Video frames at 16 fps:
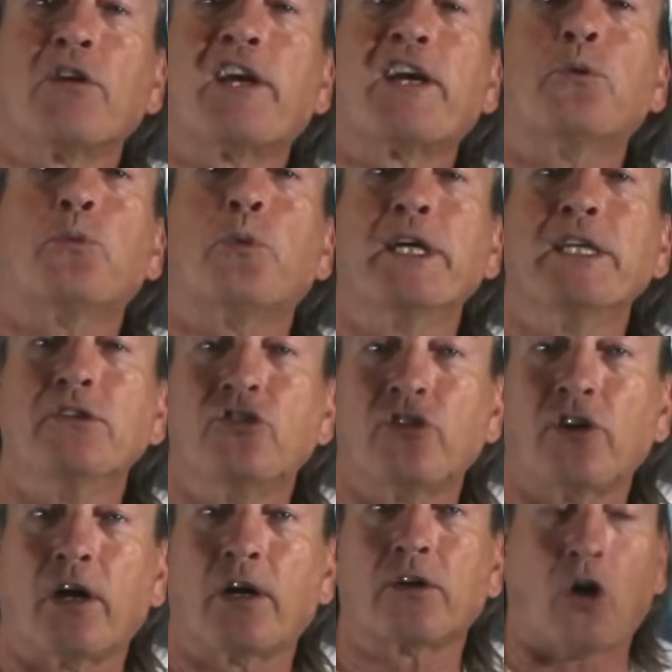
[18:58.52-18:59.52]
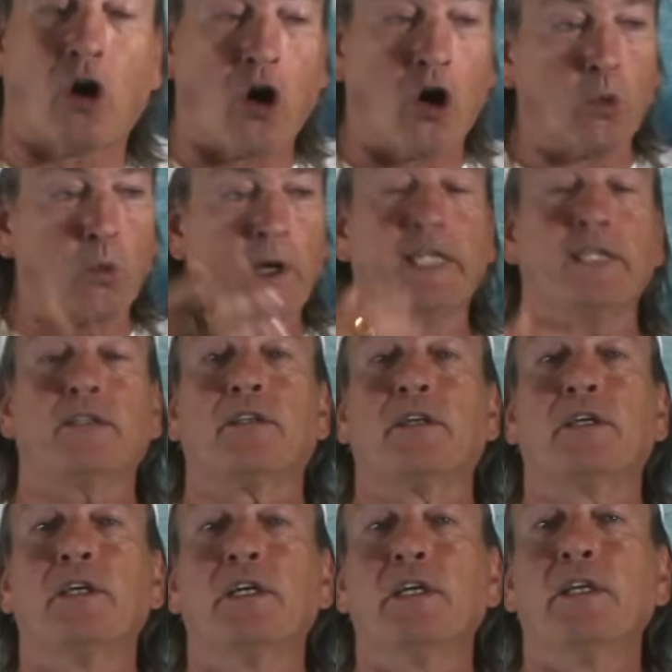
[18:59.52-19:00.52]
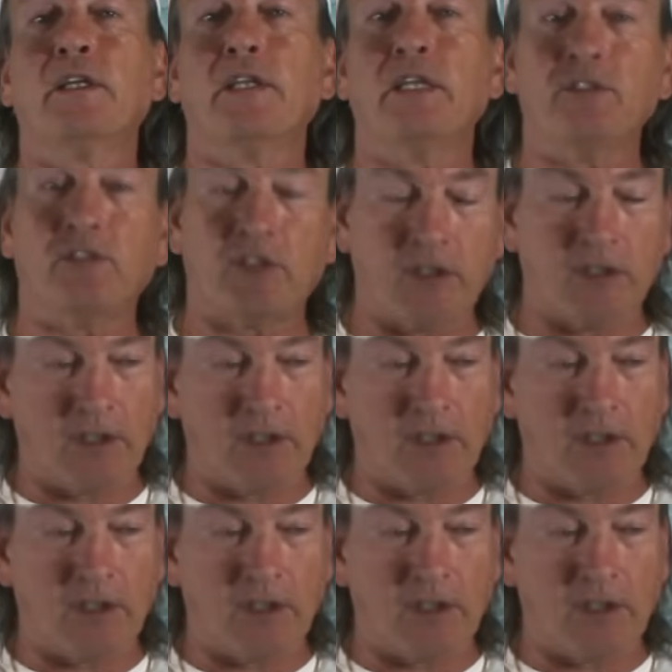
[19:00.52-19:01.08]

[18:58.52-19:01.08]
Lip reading: like a white shark, all white. They said